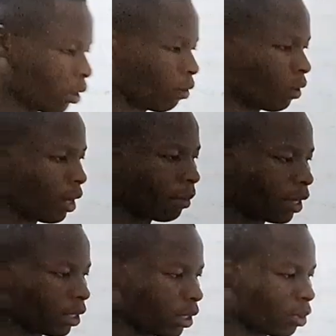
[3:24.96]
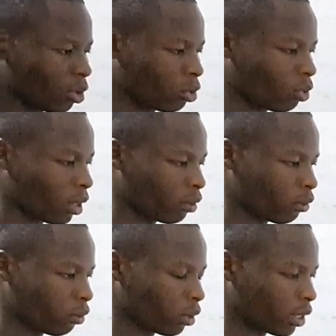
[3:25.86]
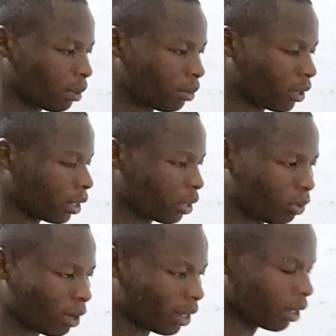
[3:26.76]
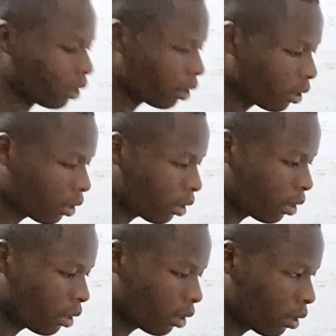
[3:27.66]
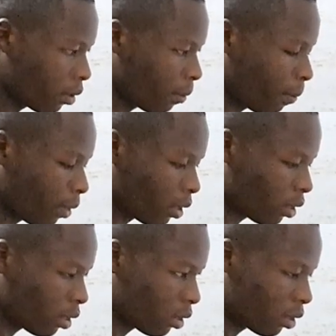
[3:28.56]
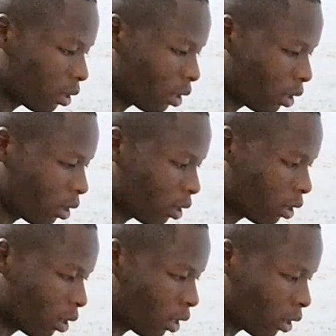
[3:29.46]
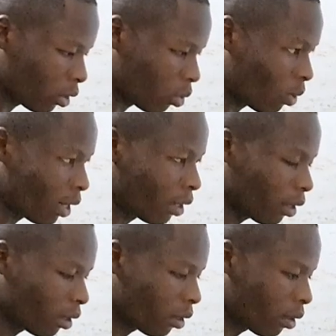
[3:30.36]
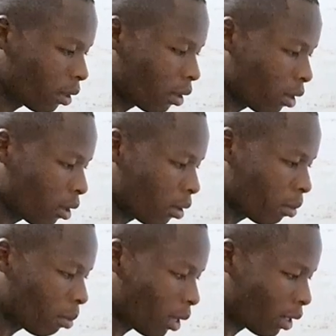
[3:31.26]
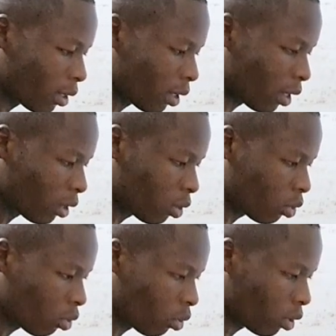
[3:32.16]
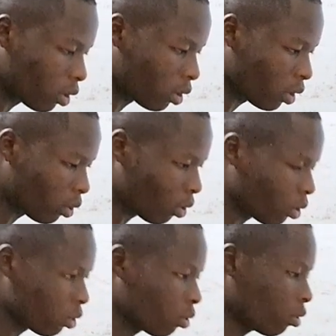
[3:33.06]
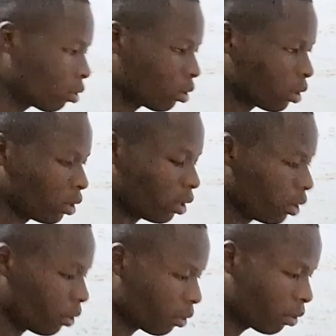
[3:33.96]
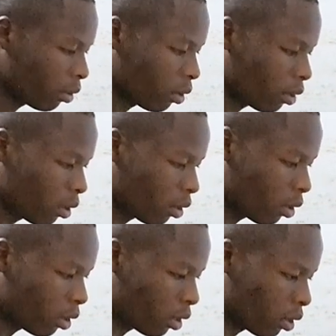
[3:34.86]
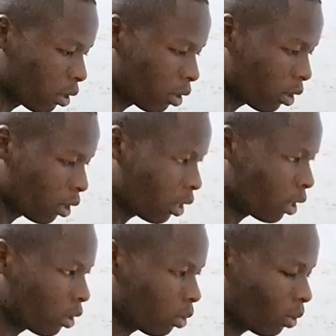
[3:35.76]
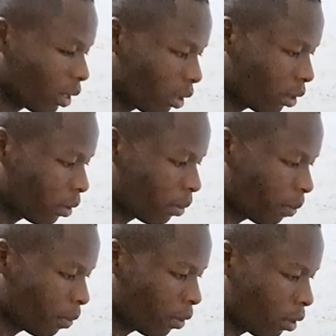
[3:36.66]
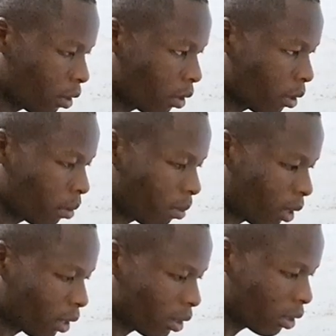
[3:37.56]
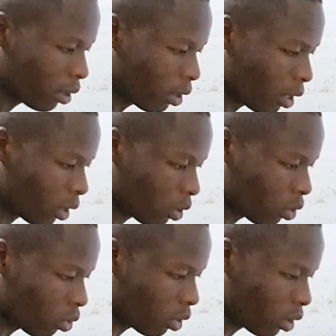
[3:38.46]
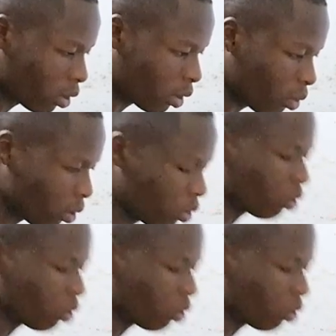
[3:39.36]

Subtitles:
if lambda is equal to 1, 4 subtract 1, this is 3x1 plus x2 is equal to 0. This is 3x1 plus x2 is equal